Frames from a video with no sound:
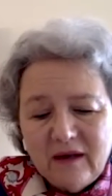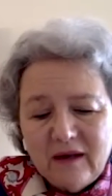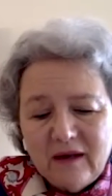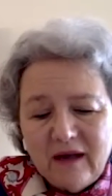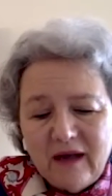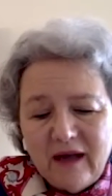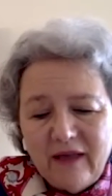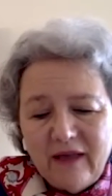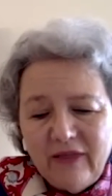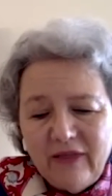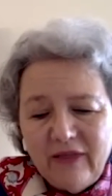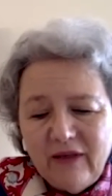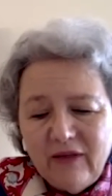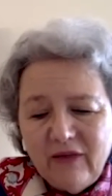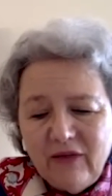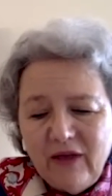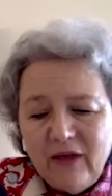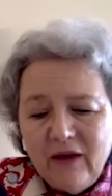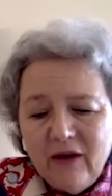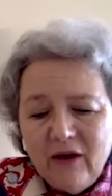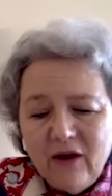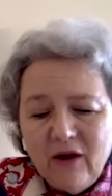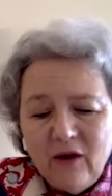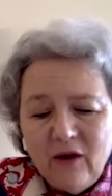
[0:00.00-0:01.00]
I think
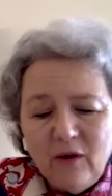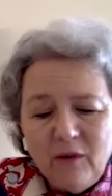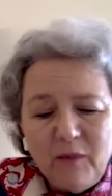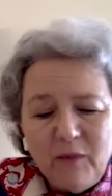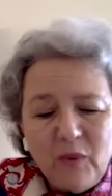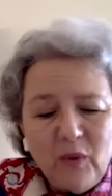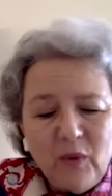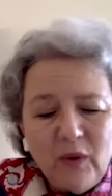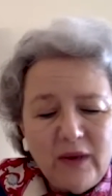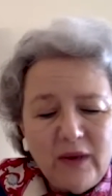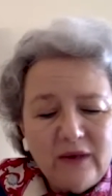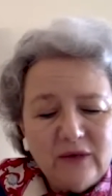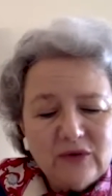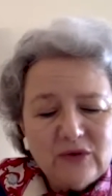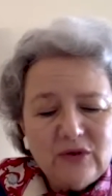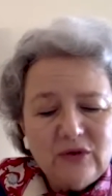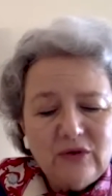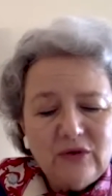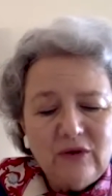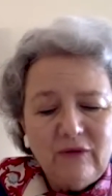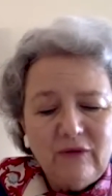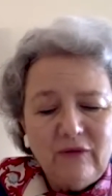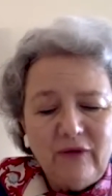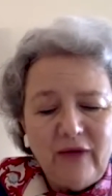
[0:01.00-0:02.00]
they all point to
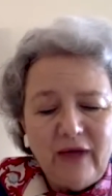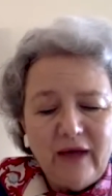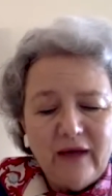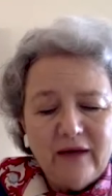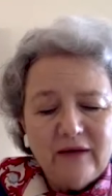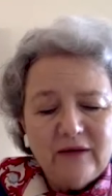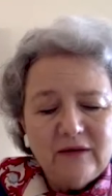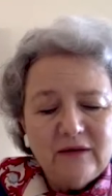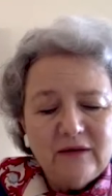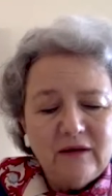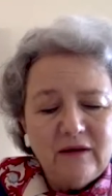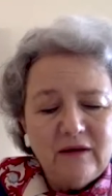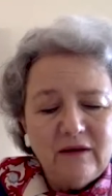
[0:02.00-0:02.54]
the fact